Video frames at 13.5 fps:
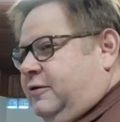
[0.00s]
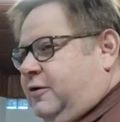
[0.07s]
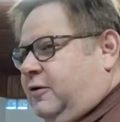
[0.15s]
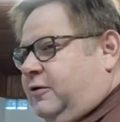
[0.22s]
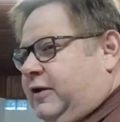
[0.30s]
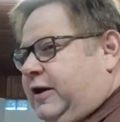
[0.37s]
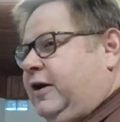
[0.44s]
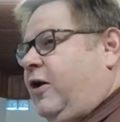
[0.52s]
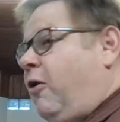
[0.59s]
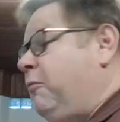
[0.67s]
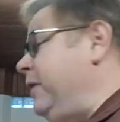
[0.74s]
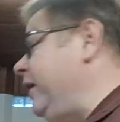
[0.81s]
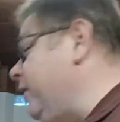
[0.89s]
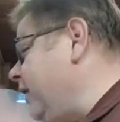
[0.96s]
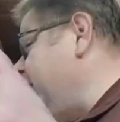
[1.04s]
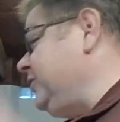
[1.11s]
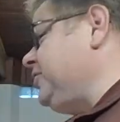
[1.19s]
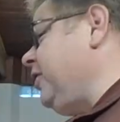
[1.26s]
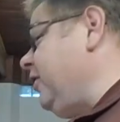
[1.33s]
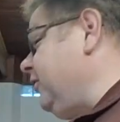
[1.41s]
did he go meet her
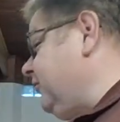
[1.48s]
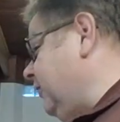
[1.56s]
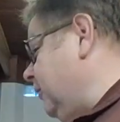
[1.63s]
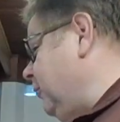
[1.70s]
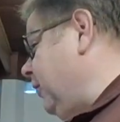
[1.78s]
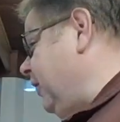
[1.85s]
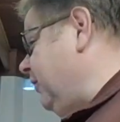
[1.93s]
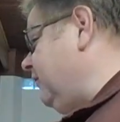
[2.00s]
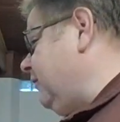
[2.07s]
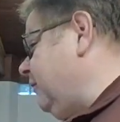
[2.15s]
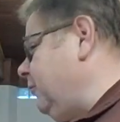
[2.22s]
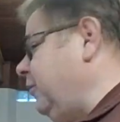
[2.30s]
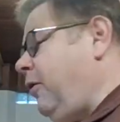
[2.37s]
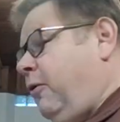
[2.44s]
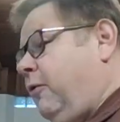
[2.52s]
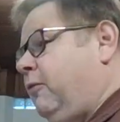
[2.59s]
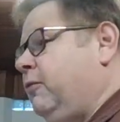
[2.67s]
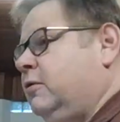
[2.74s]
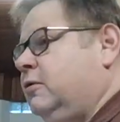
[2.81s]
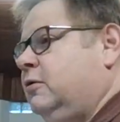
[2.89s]
at church somewhere or something? No.